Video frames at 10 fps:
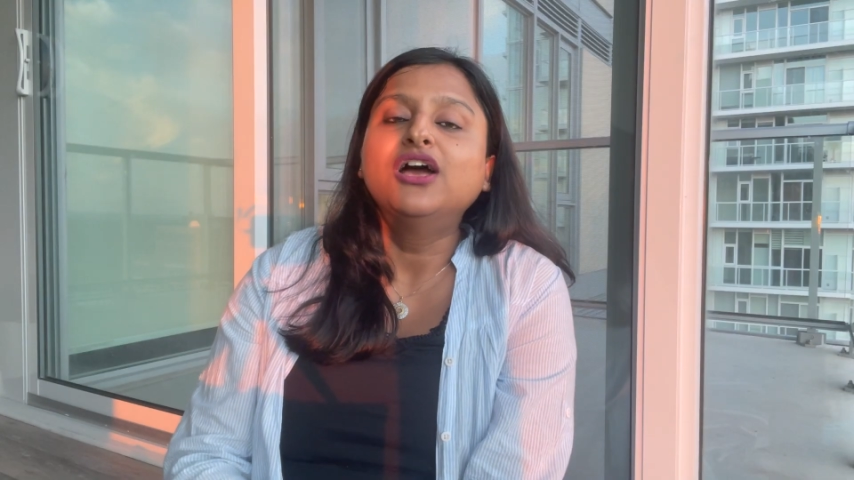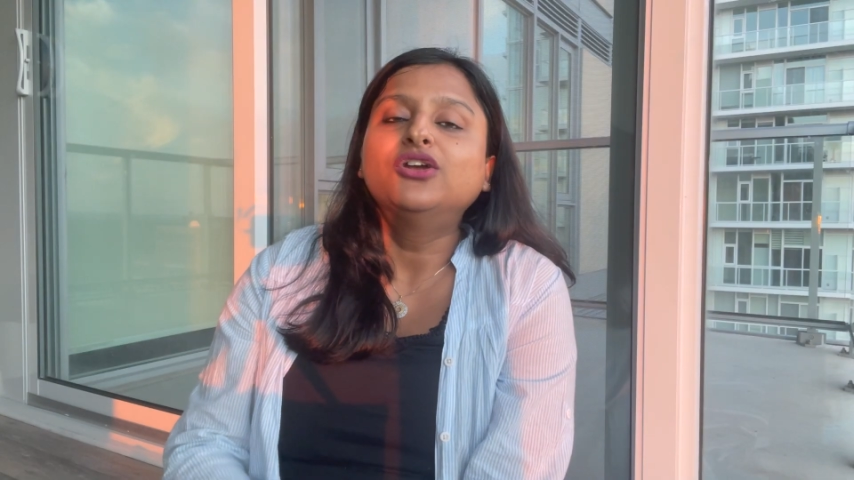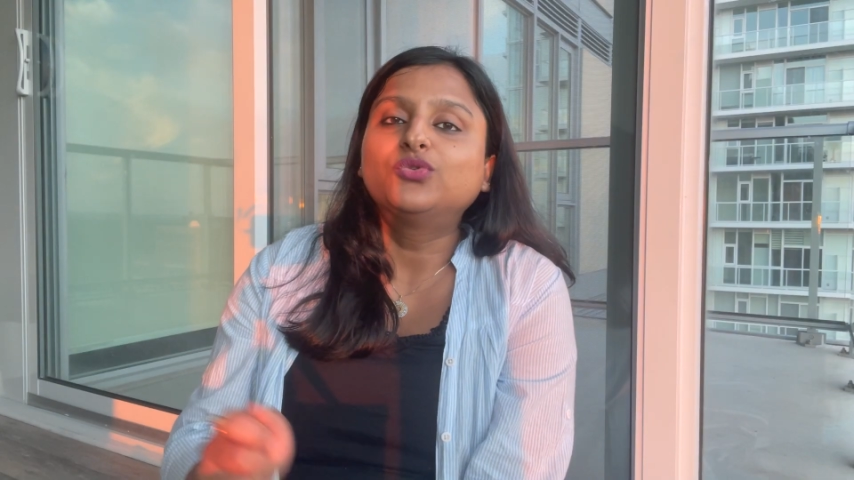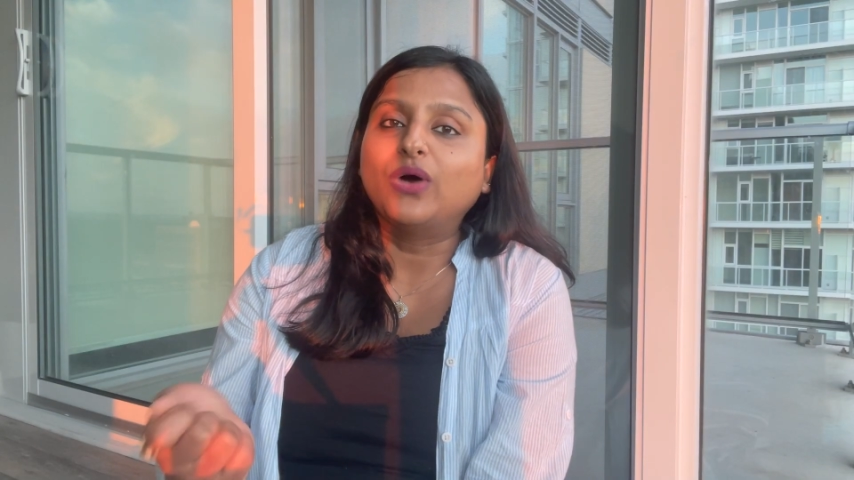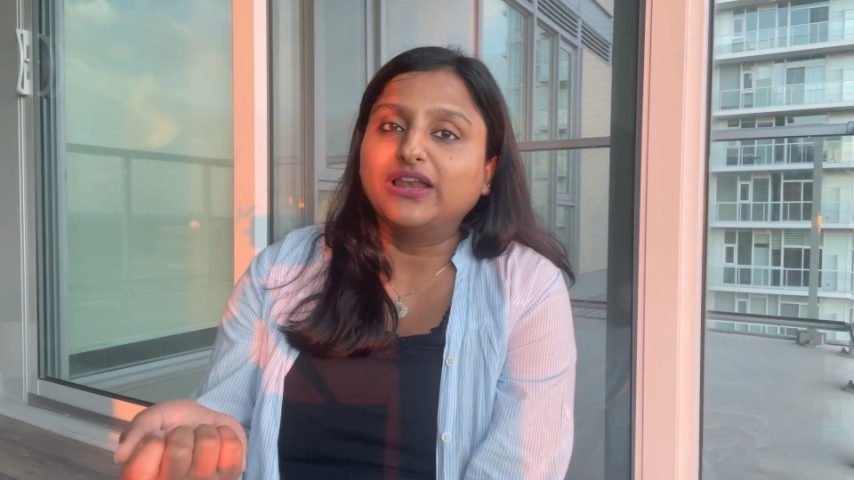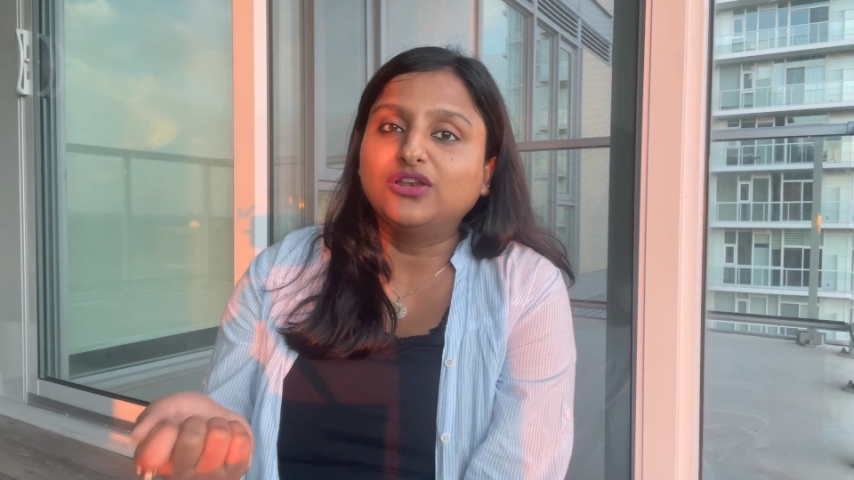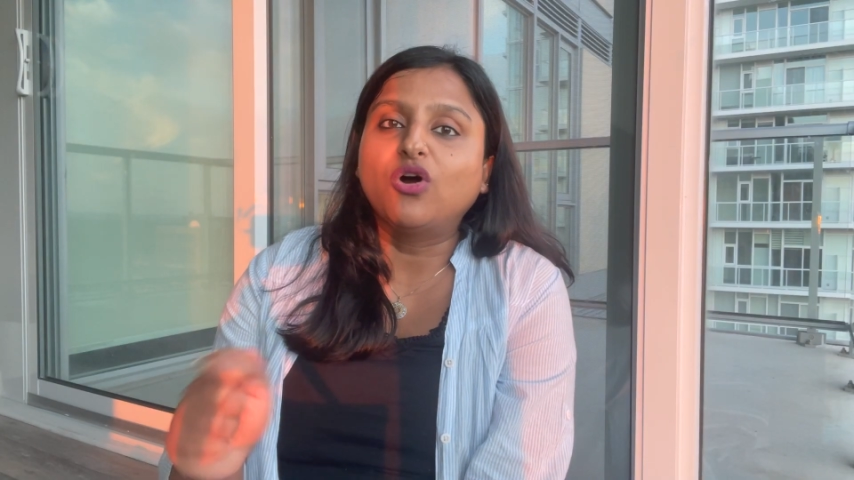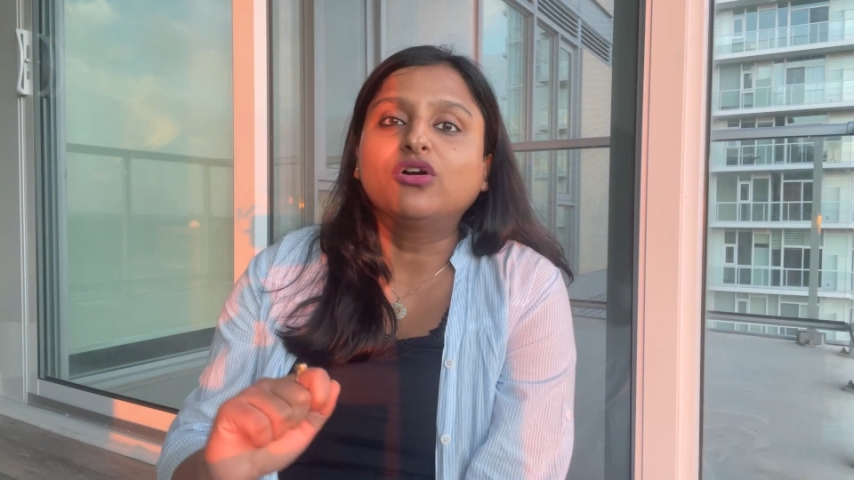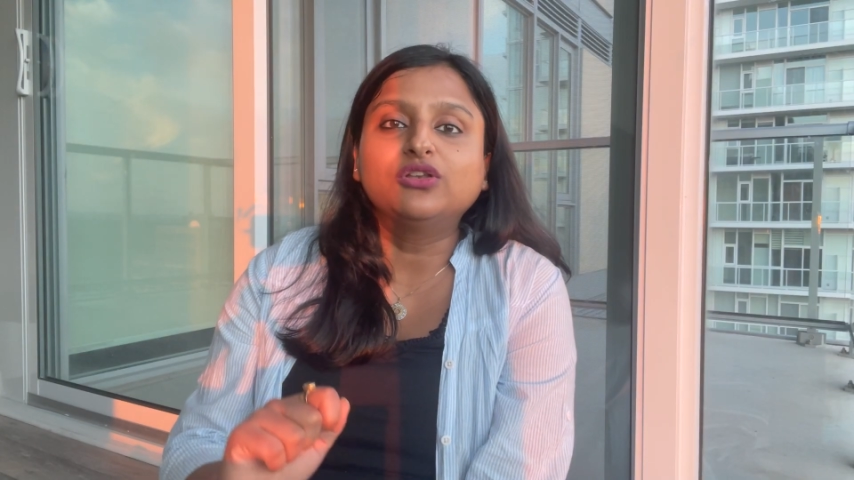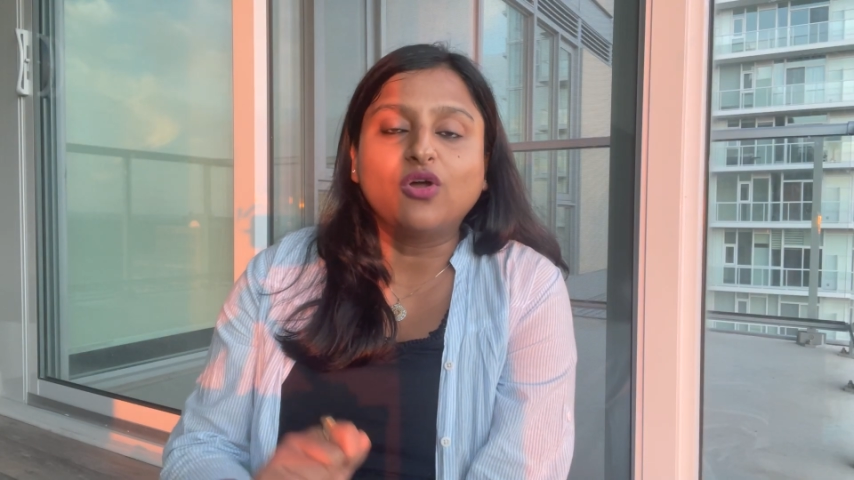to
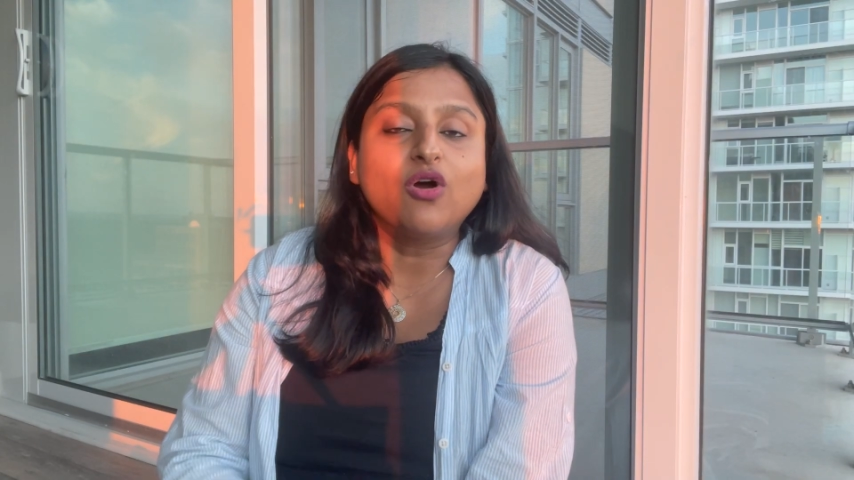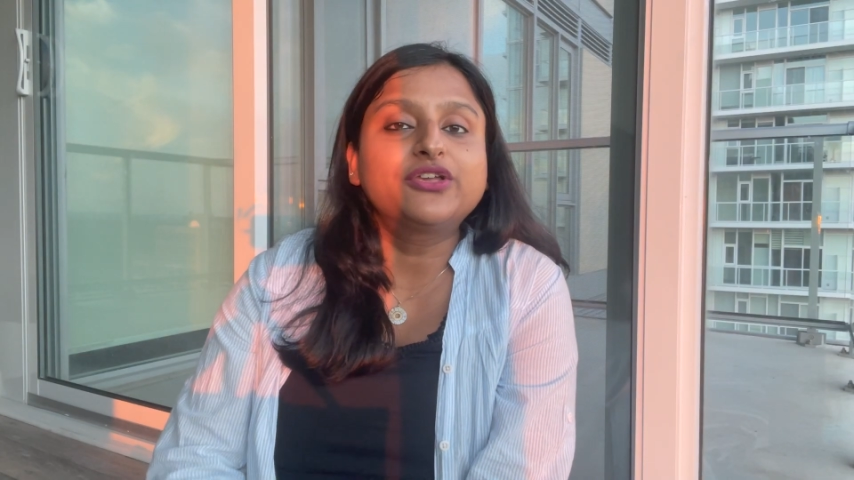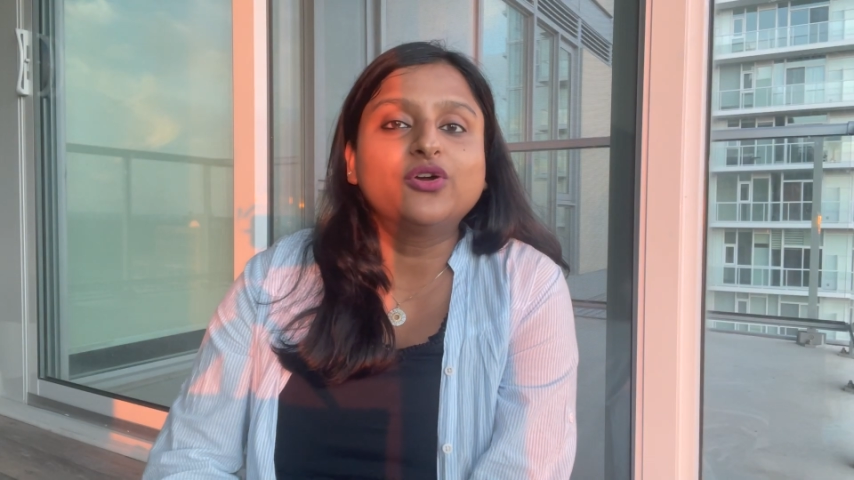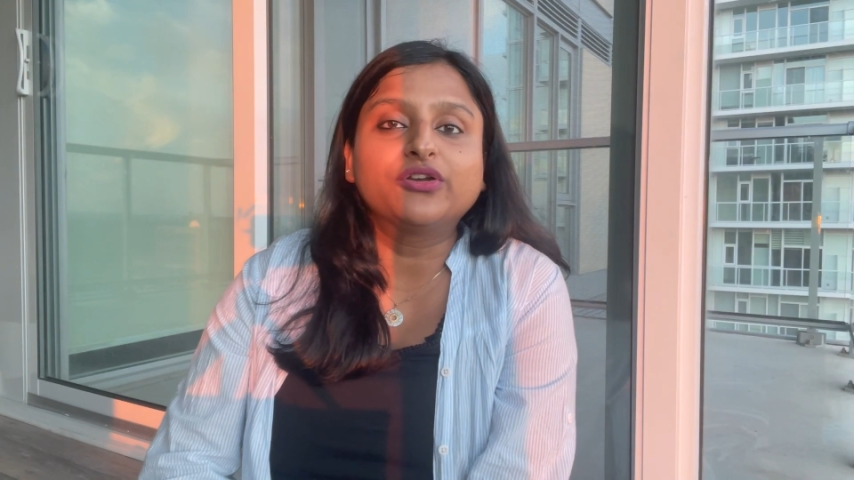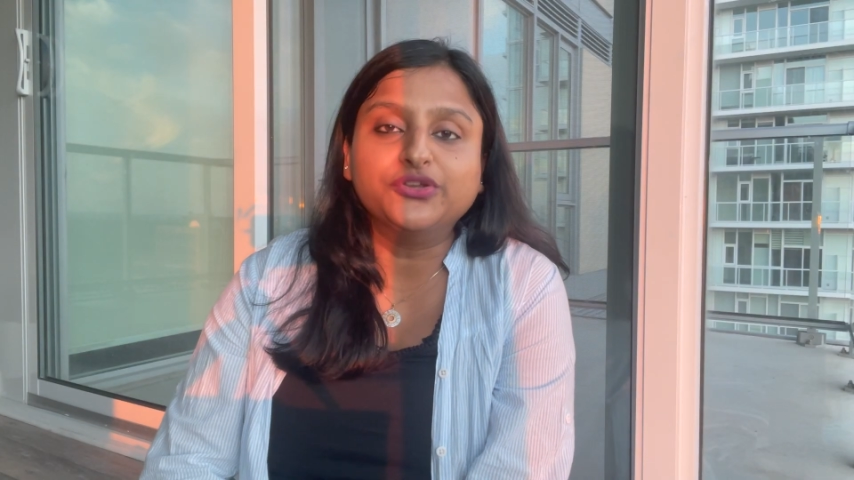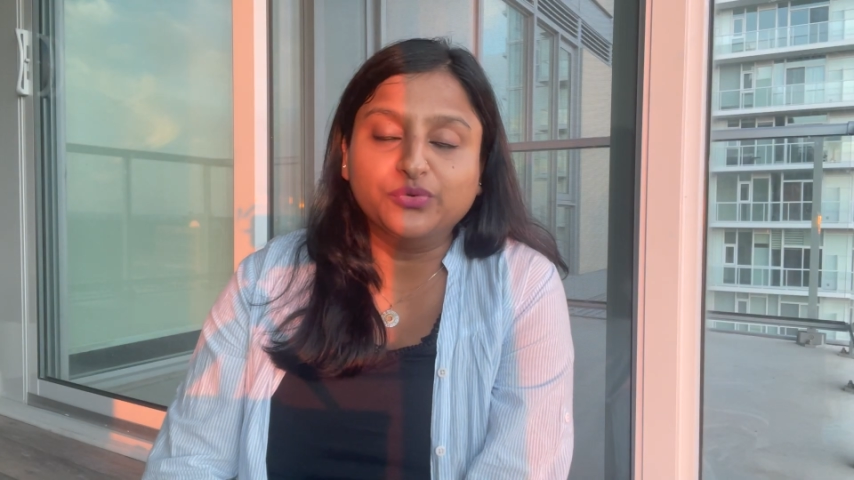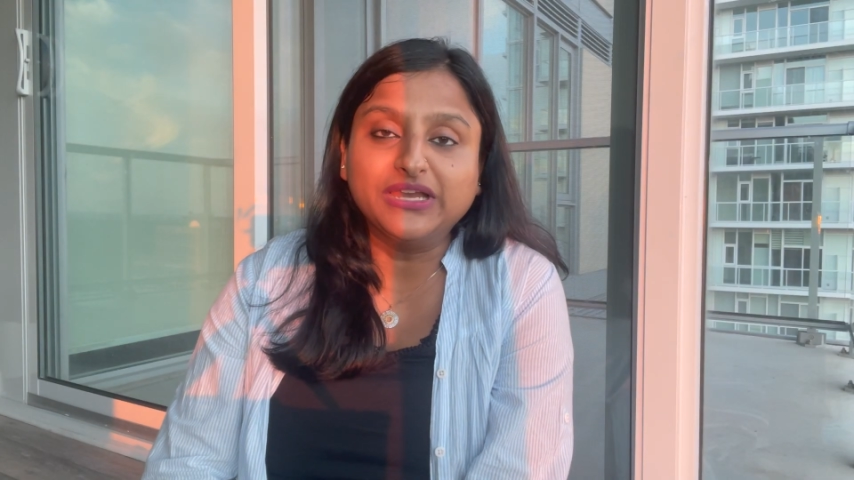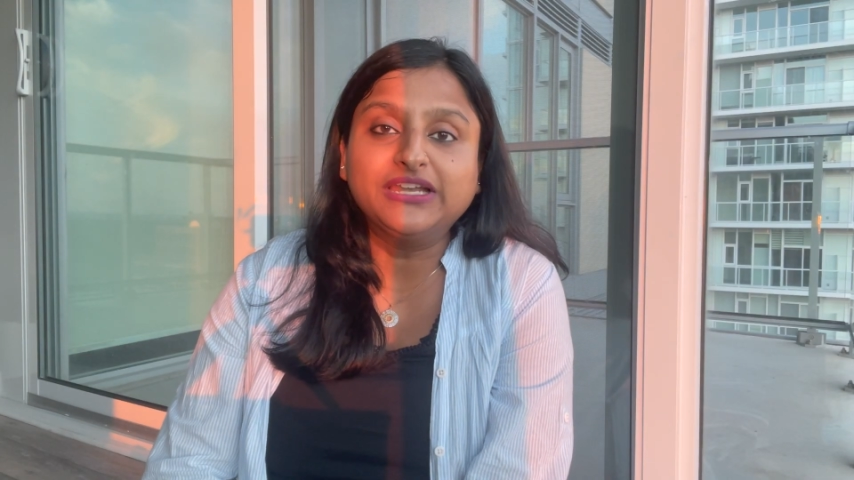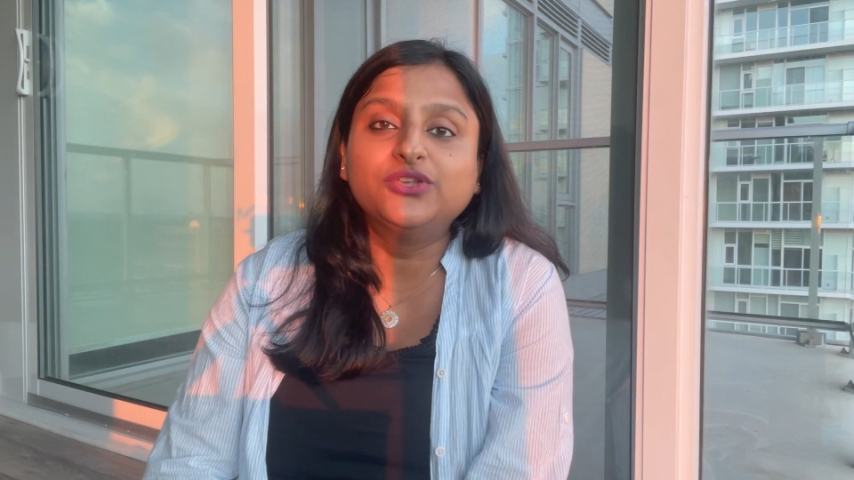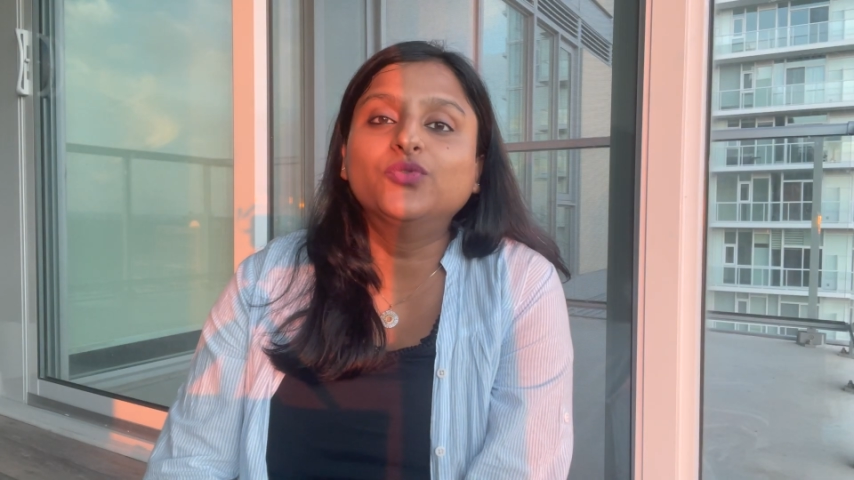lock your unit,